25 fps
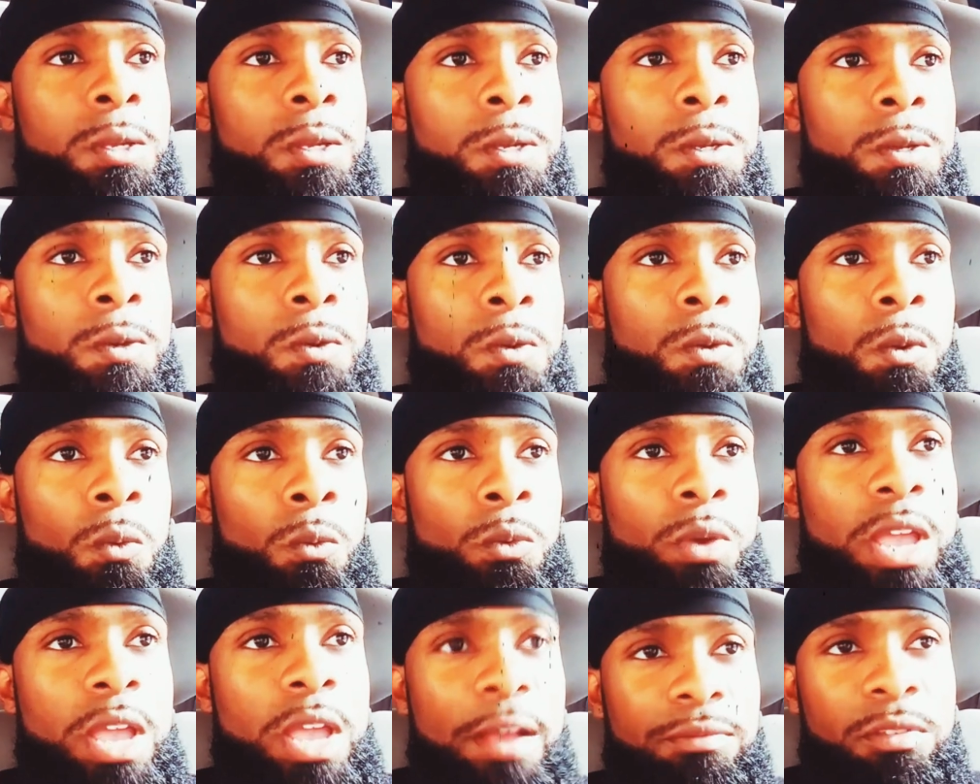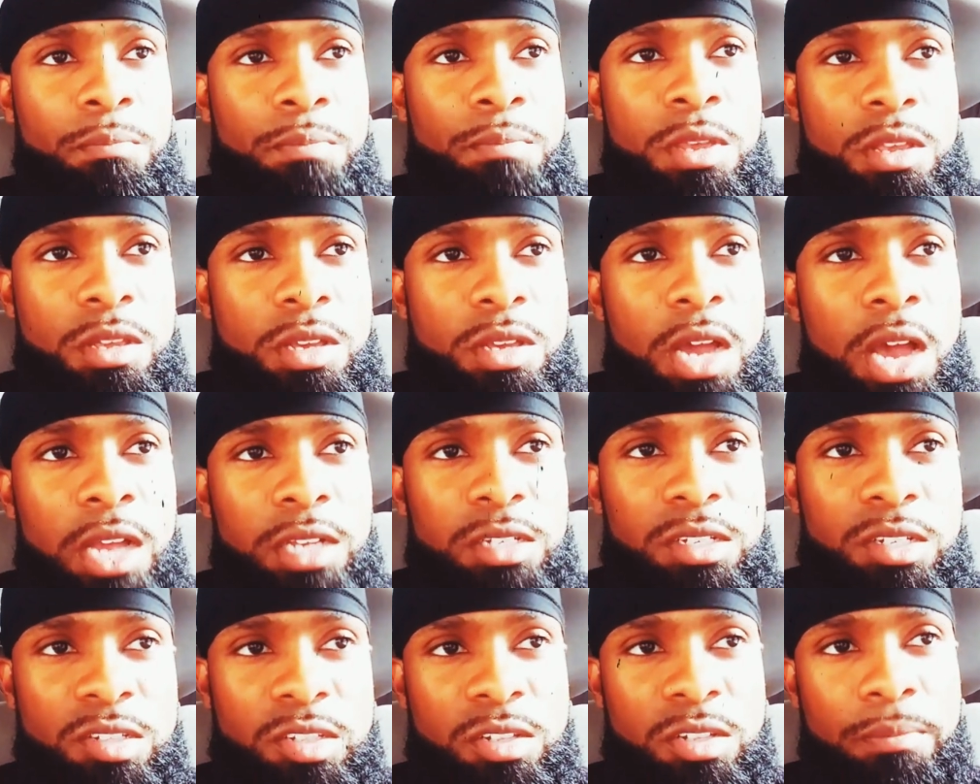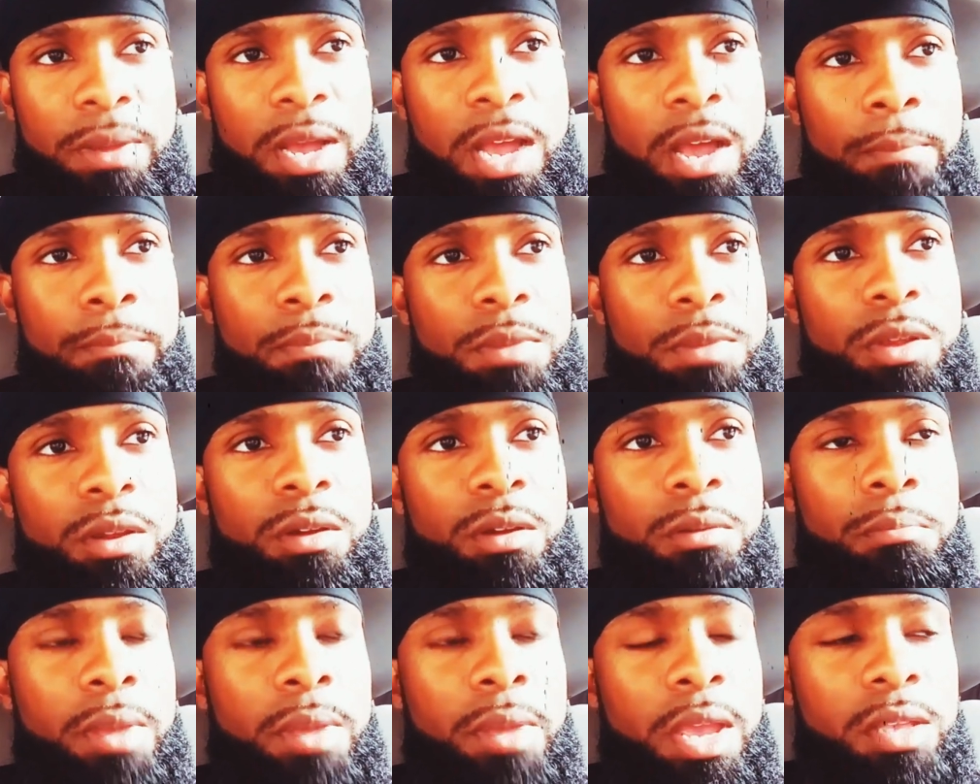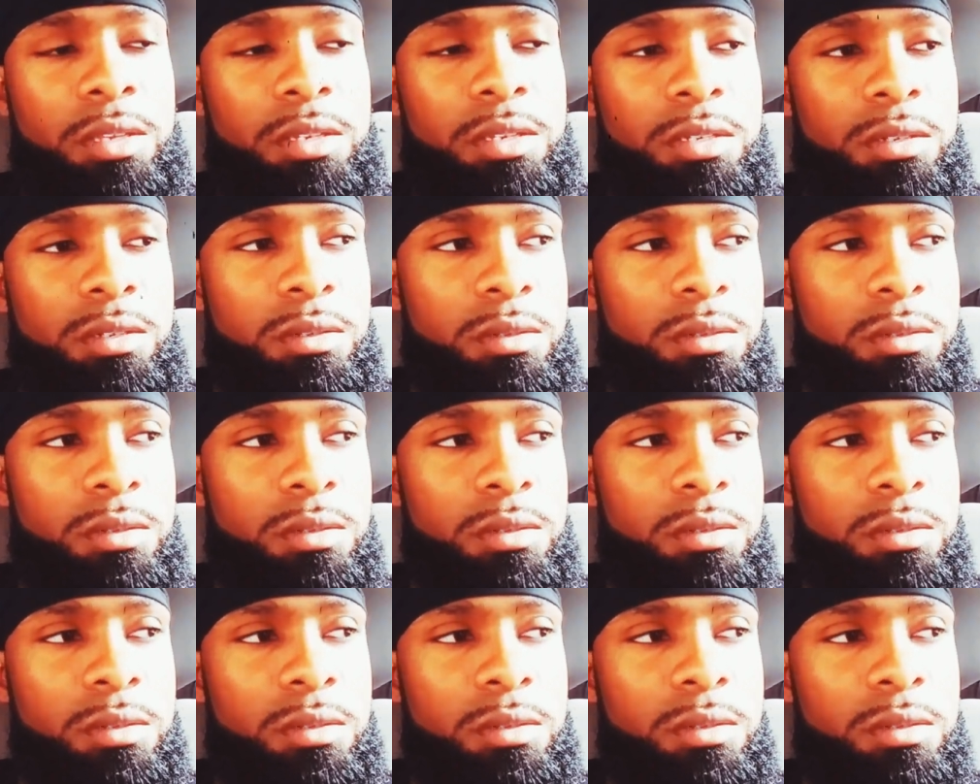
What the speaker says: we have to be cautious about mirror magic.